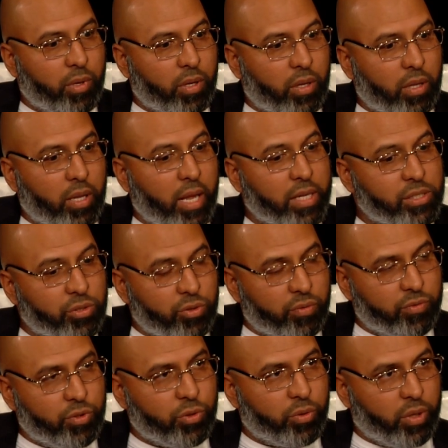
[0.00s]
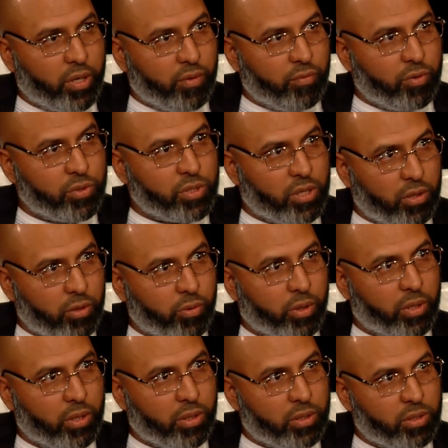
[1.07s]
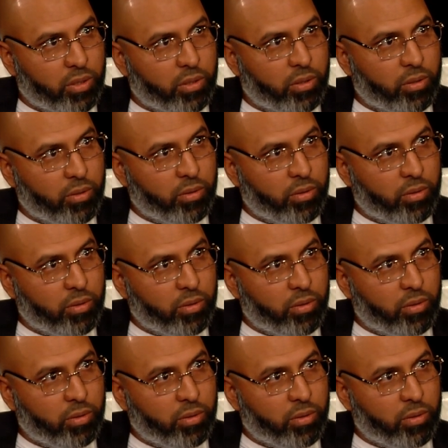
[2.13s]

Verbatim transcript: Lesser of two evils, Hillary Clinton.